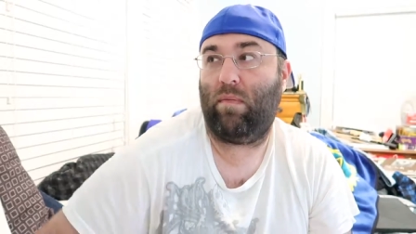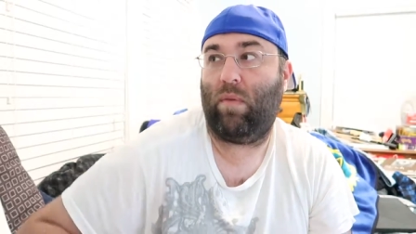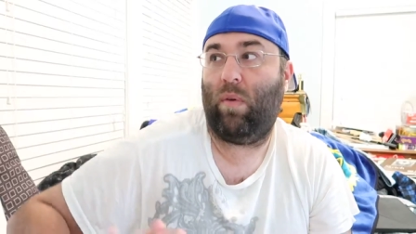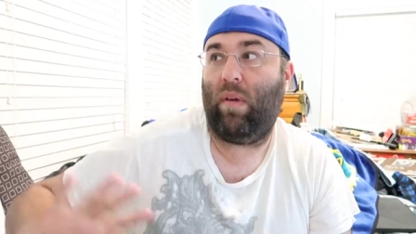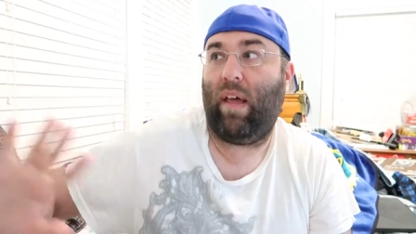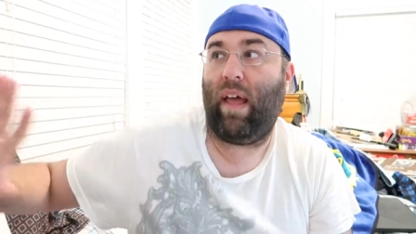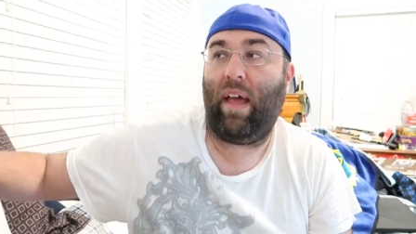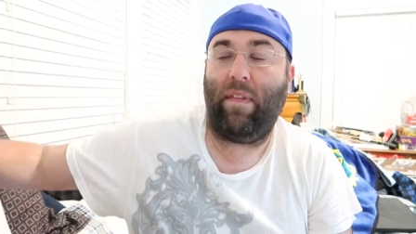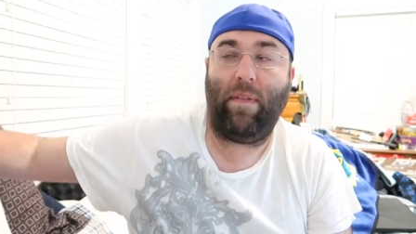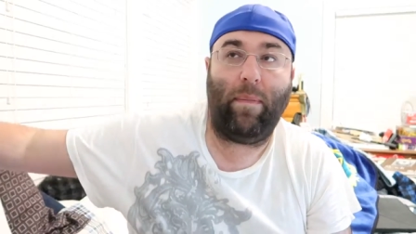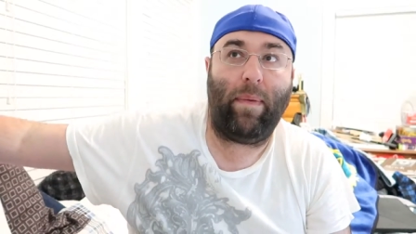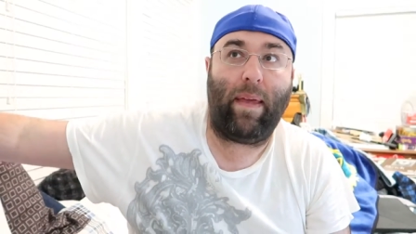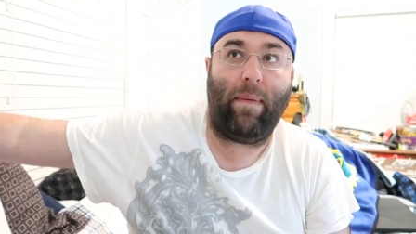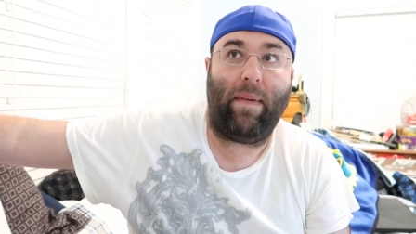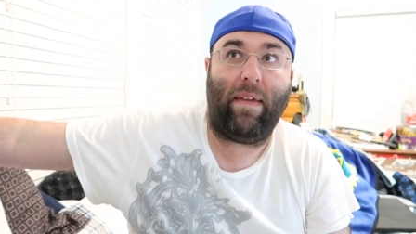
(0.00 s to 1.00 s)
going to have the
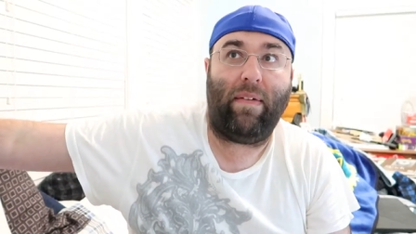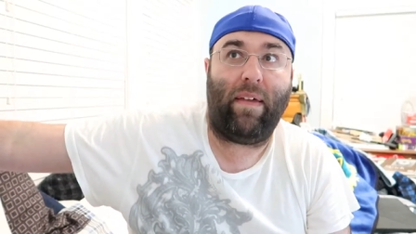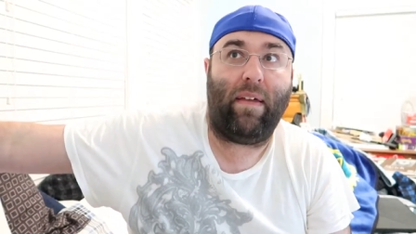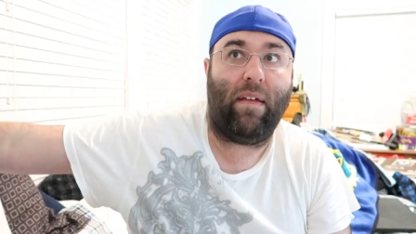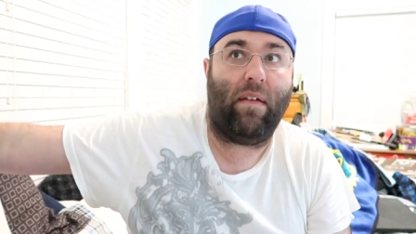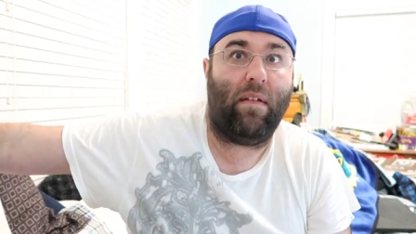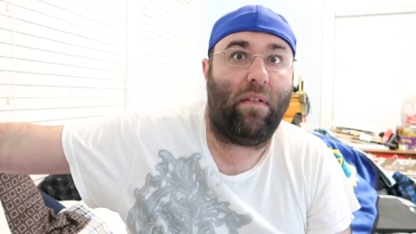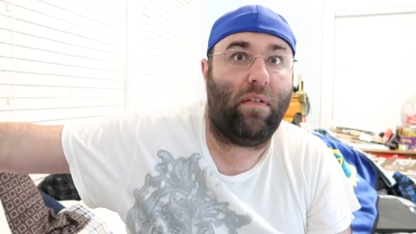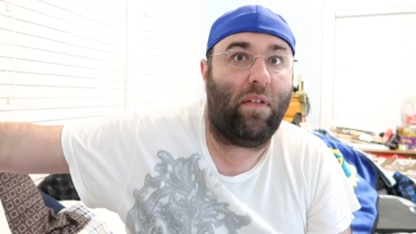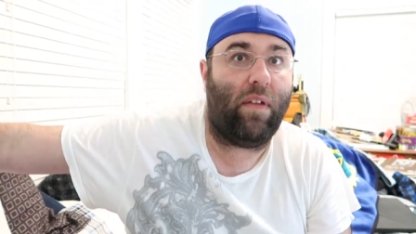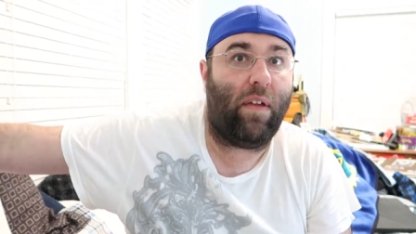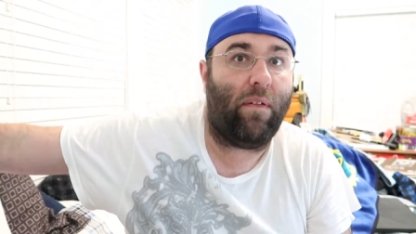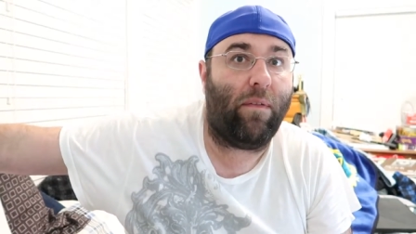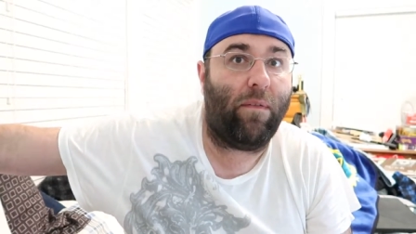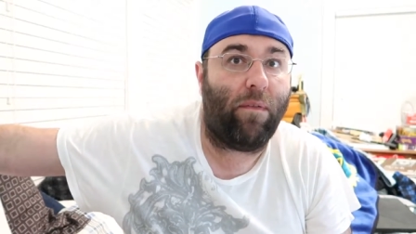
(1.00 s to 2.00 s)
baby like until
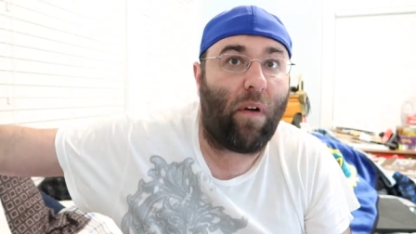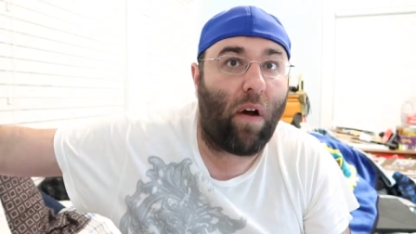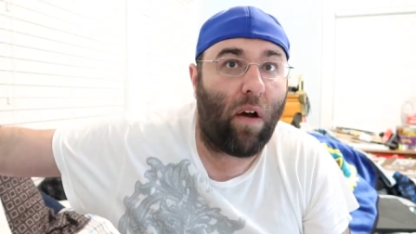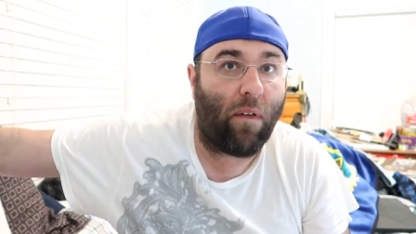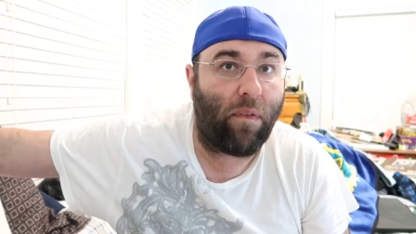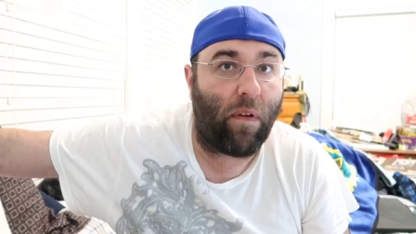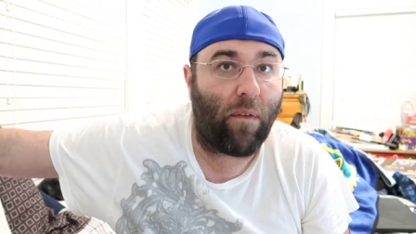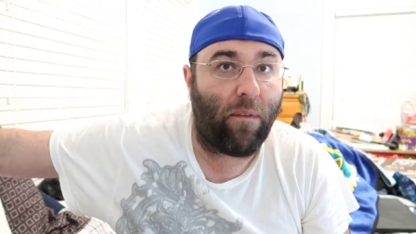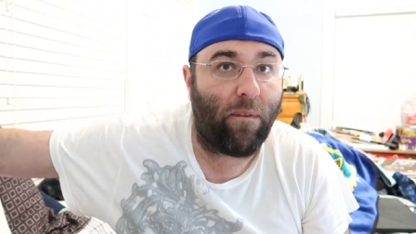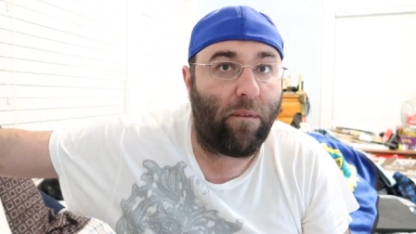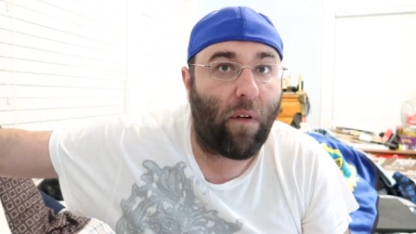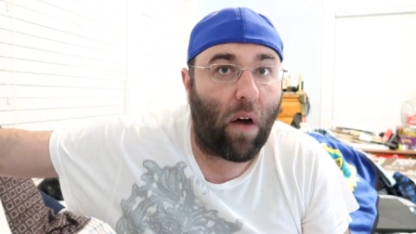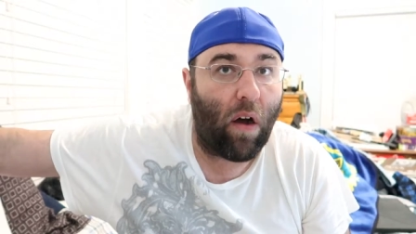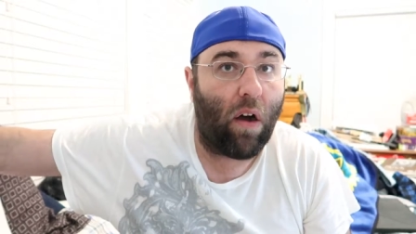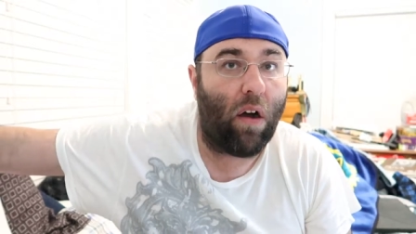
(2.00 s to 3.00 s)
like far, far,
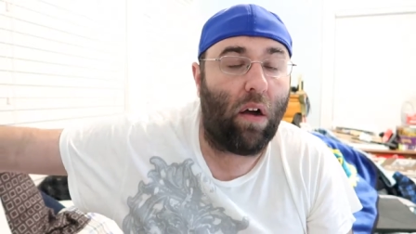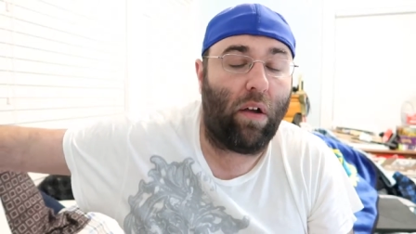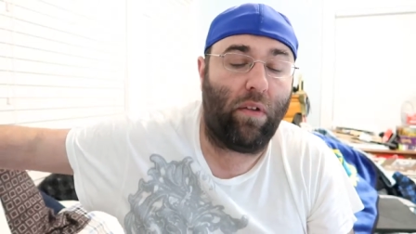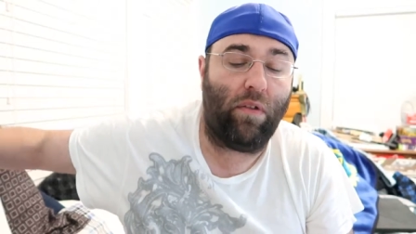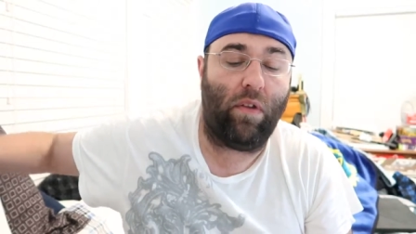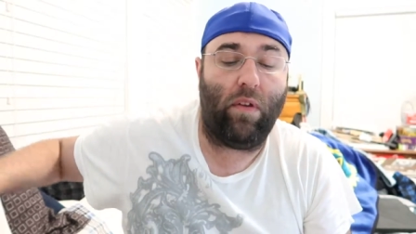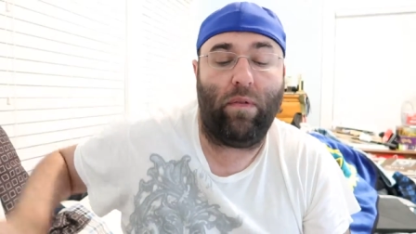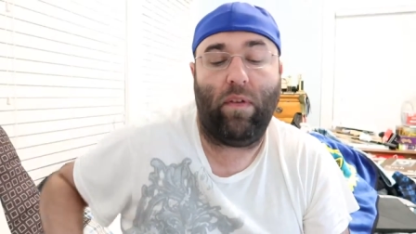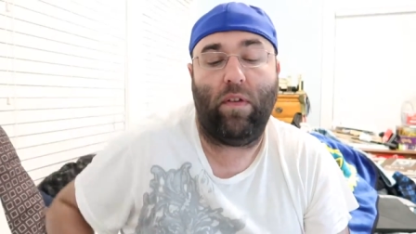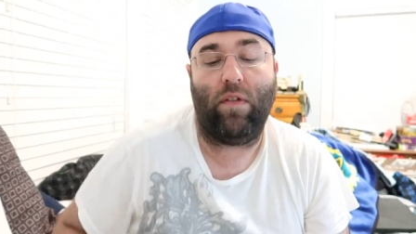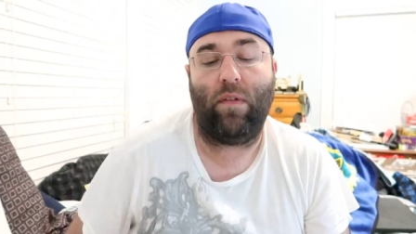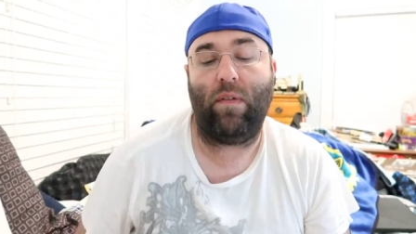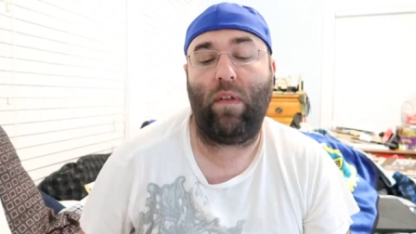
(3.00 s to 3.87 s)
far into the future.